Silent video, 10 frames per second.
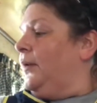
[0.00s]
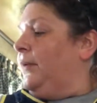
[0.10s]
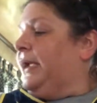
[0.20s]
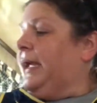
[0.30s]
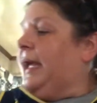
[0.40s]

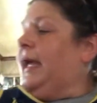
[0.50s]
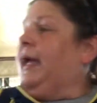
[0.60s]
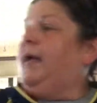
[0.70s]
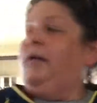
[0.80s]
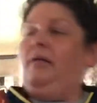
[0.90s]
We
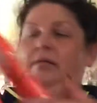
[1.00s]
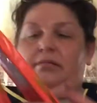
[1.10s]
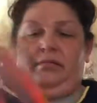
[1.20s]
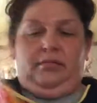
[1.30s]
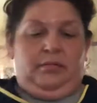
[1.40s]
got
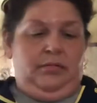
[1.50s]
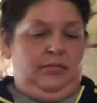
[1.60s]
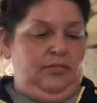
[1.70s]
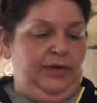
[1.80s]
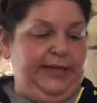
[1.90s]

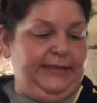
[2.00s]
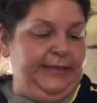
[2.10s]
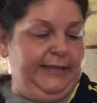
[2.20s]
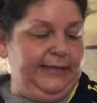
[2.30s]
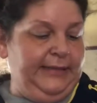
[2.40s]

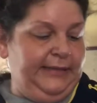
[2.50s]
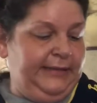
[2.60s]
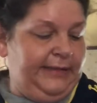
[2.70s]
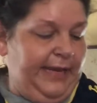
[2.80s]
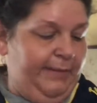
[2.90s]
Reese's in the
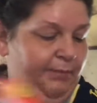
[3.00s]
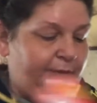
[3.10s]
same